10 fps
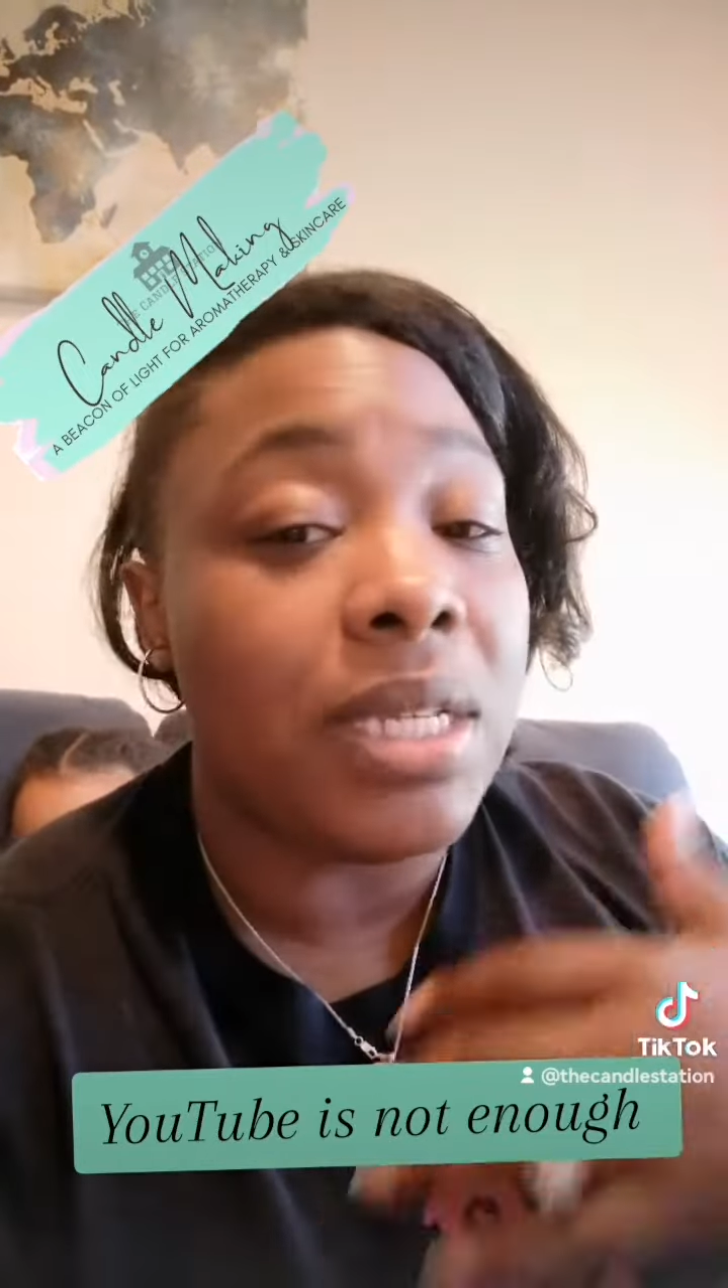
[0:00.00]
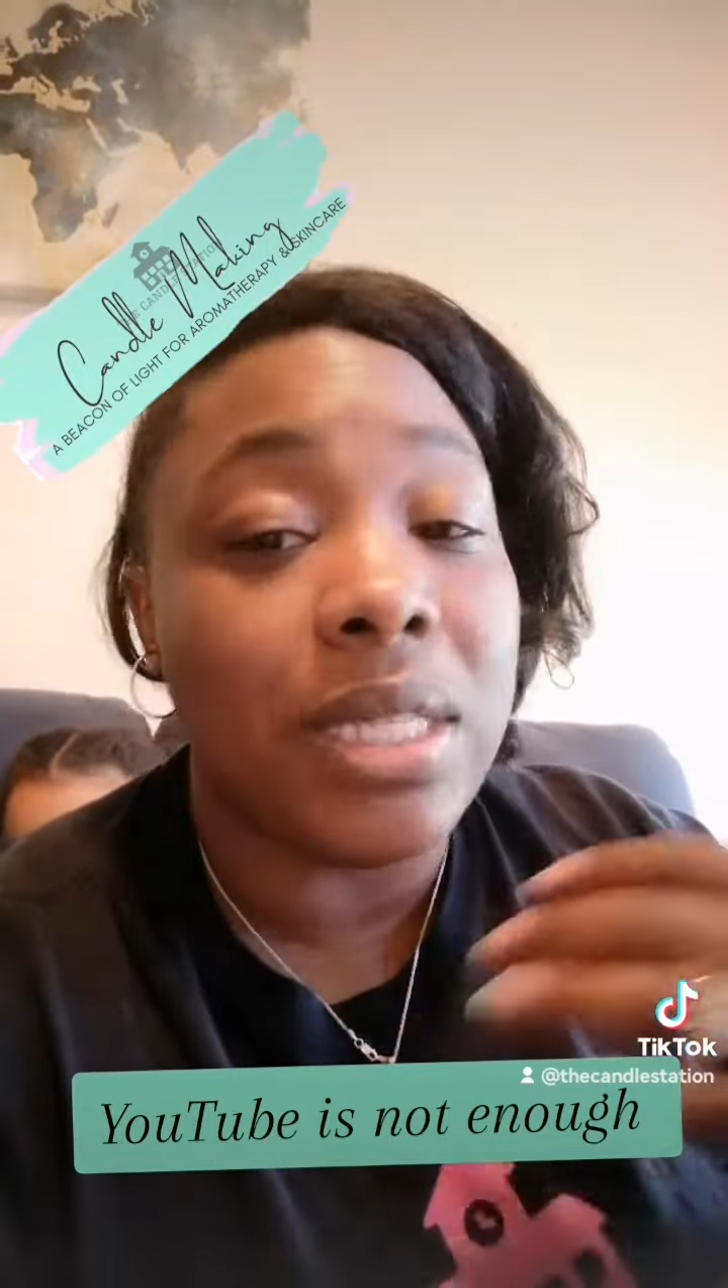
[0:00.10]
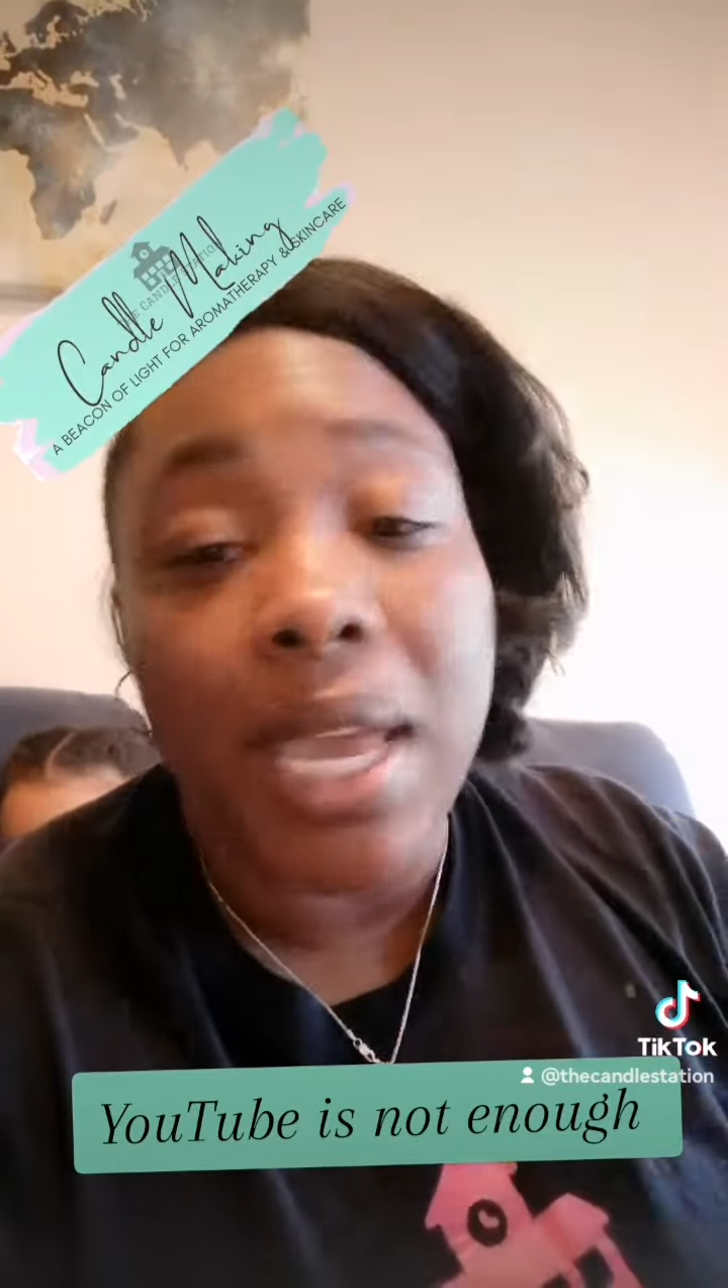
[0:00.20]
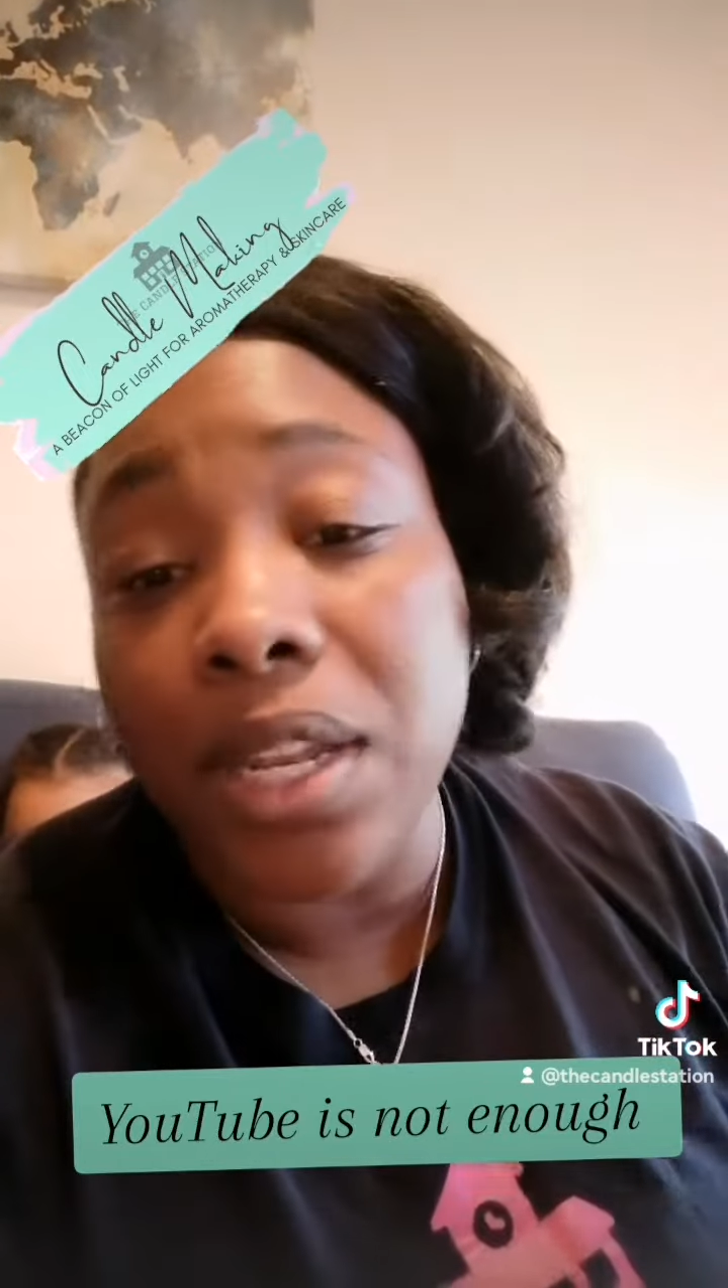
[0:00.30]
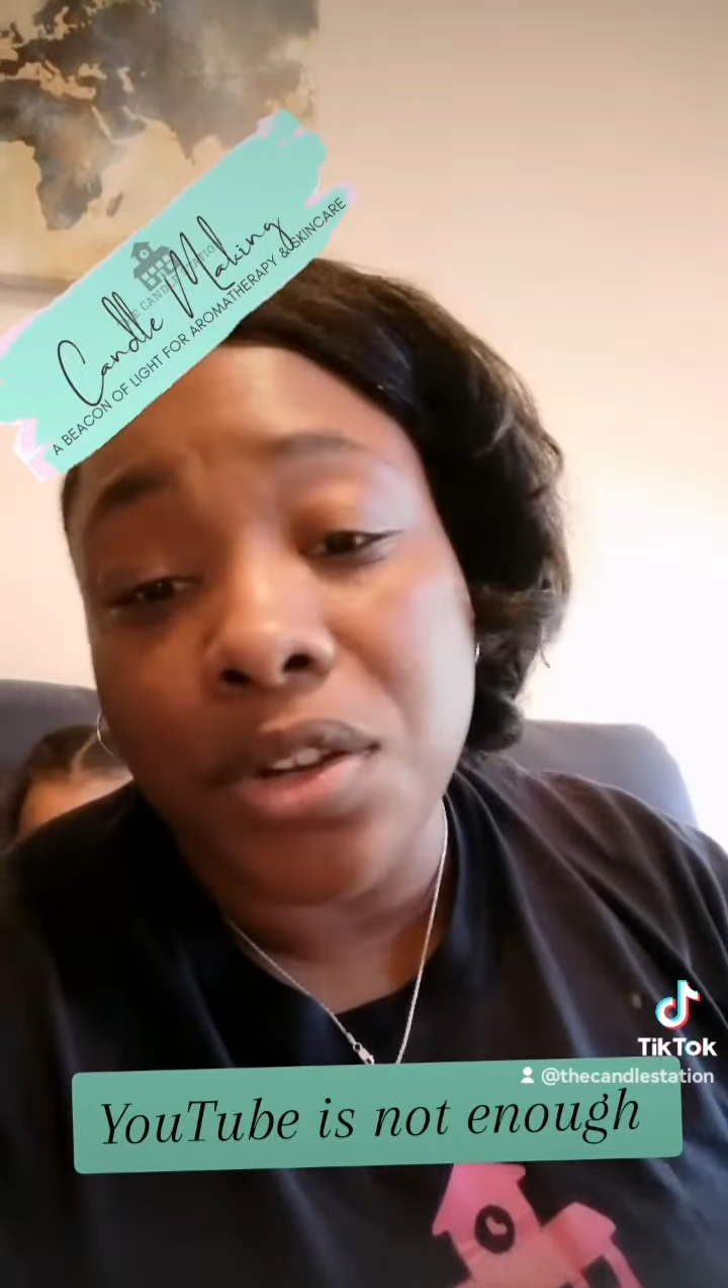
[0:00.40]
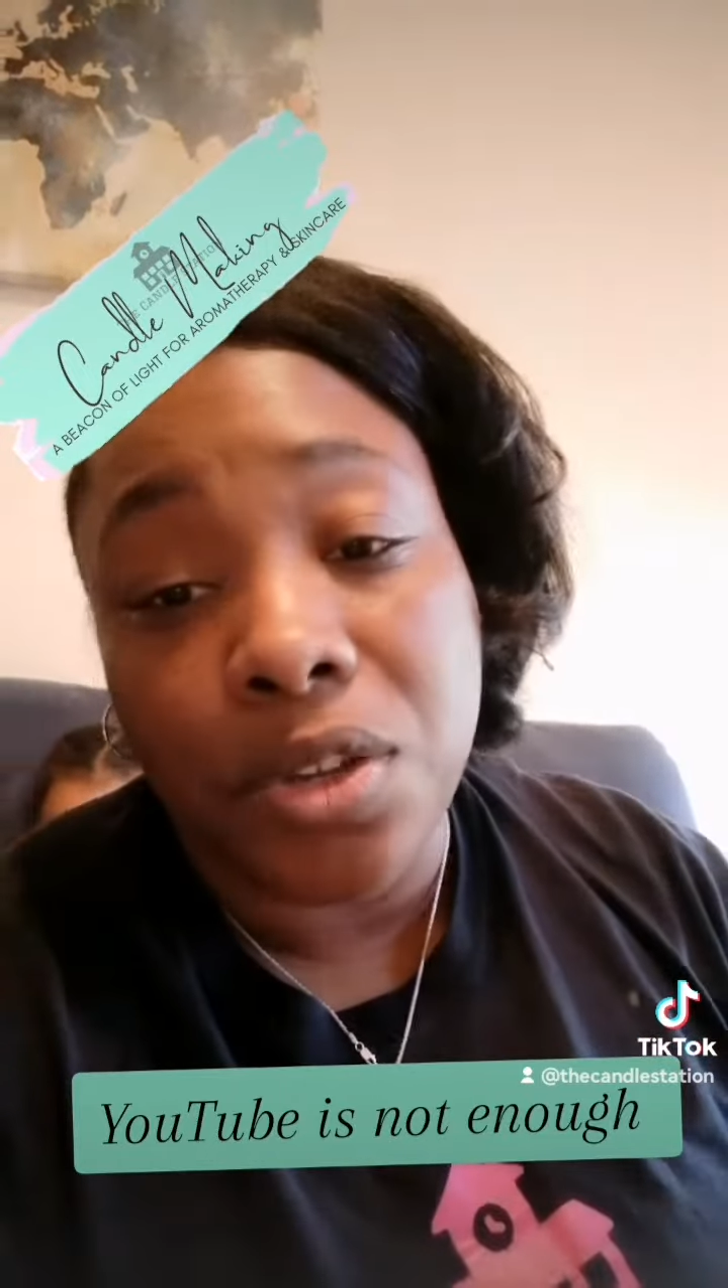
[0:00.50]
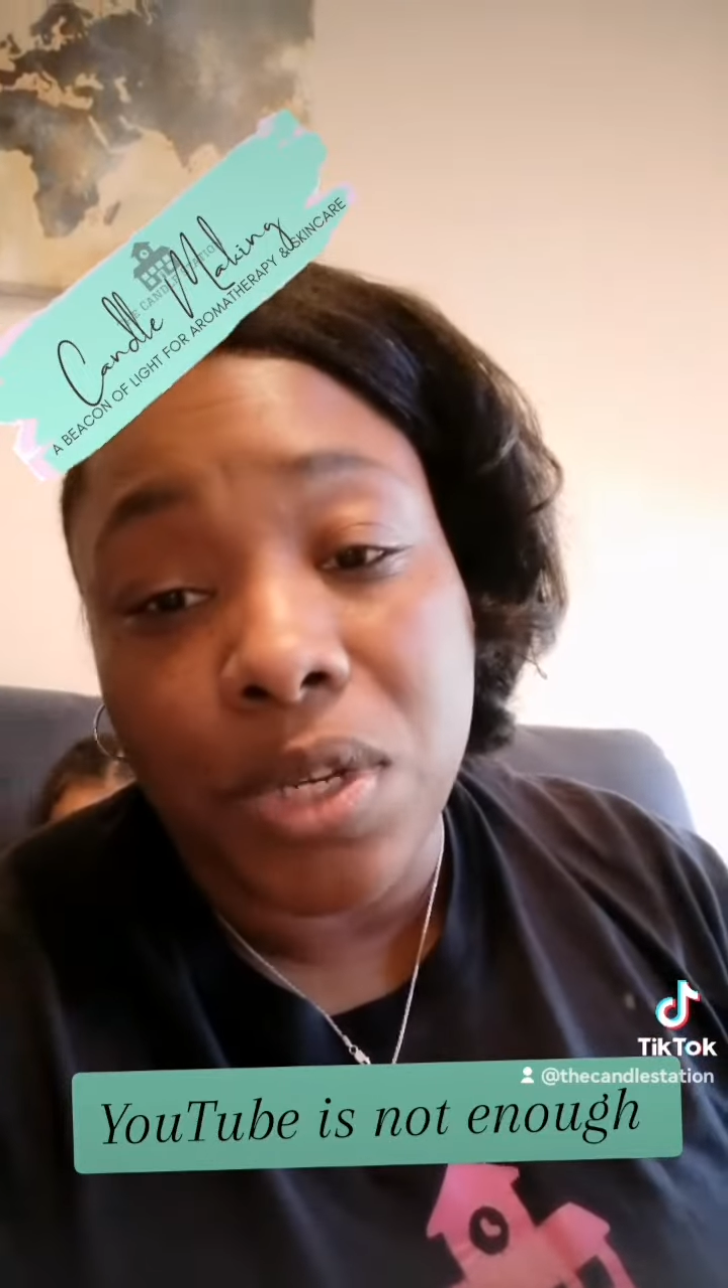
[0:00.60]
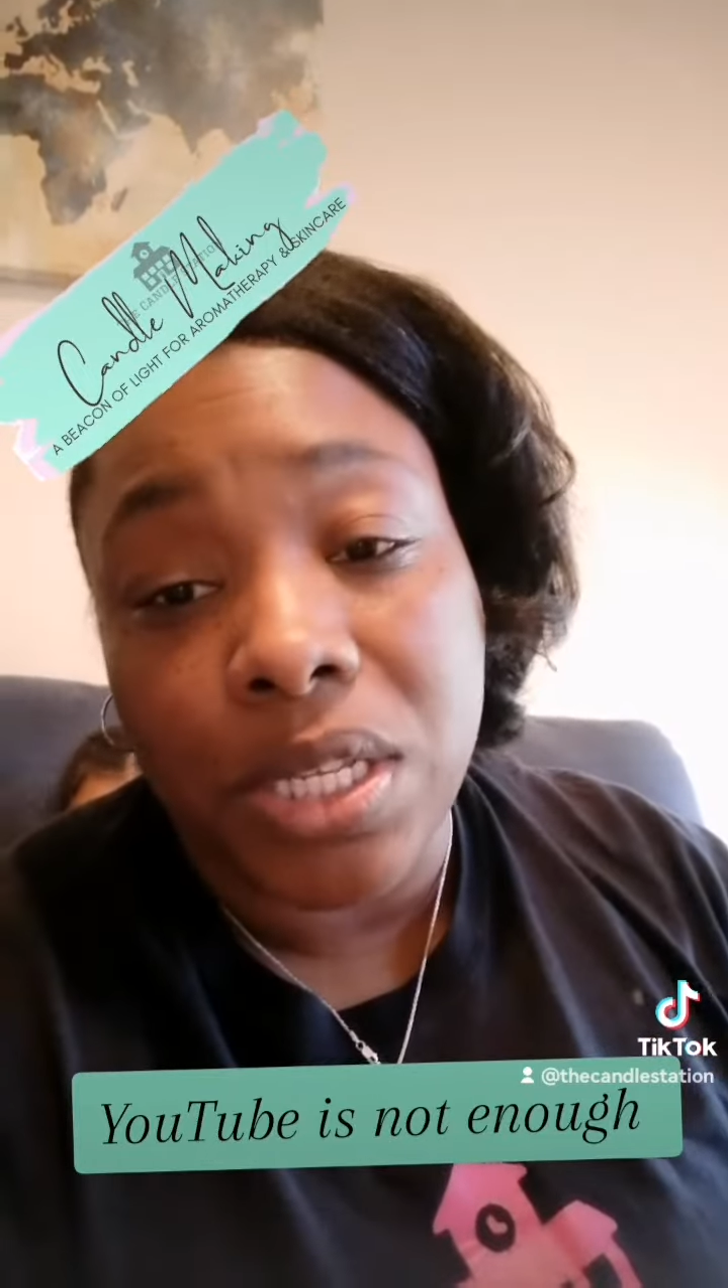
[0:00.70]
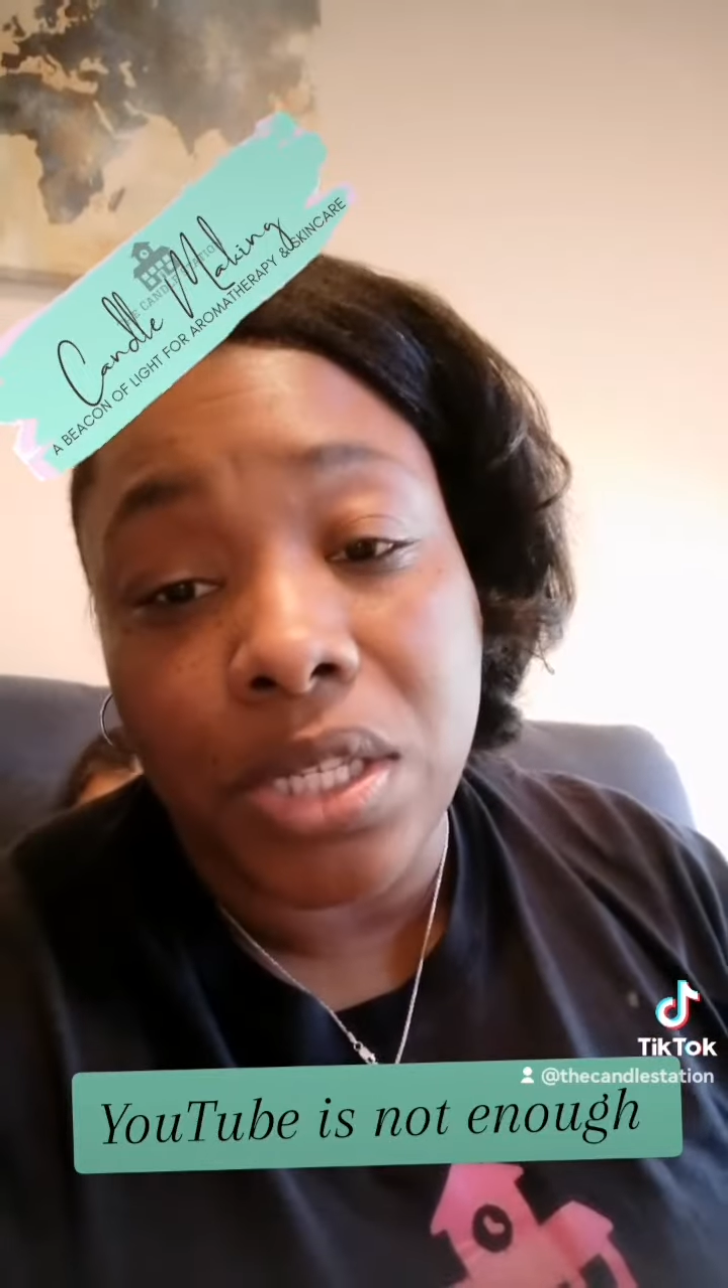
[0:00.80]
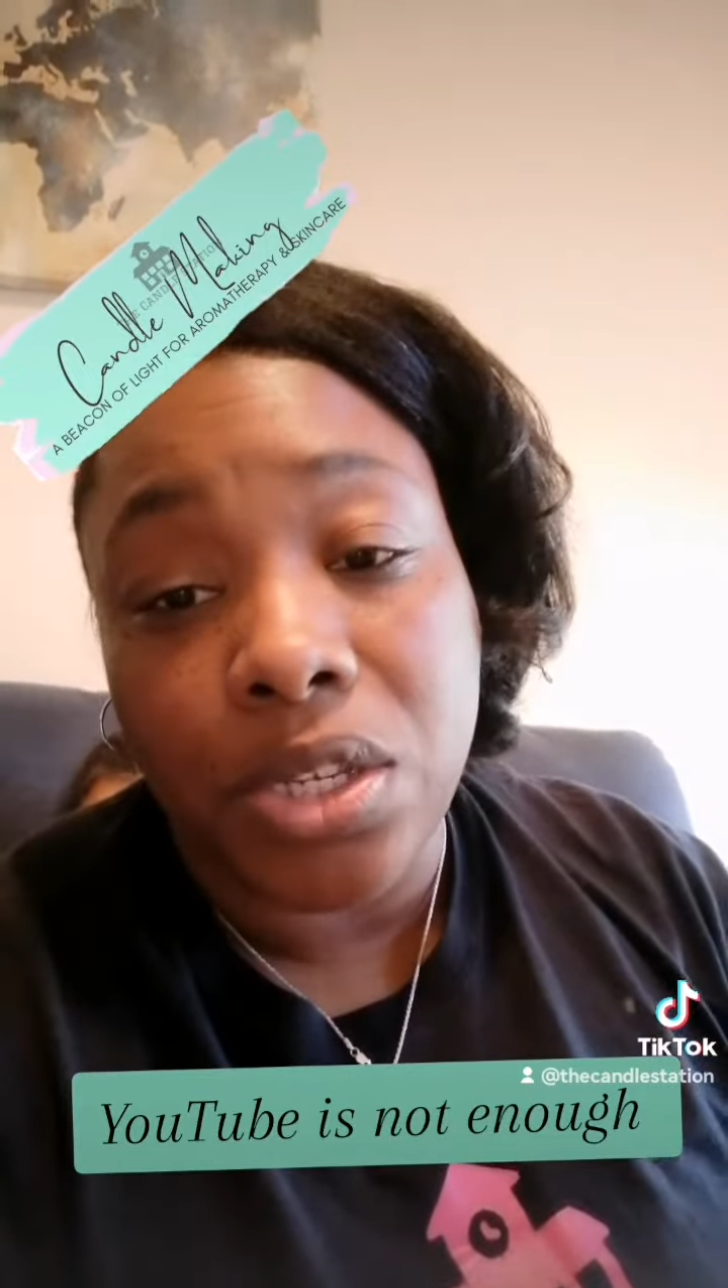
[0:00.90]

container you need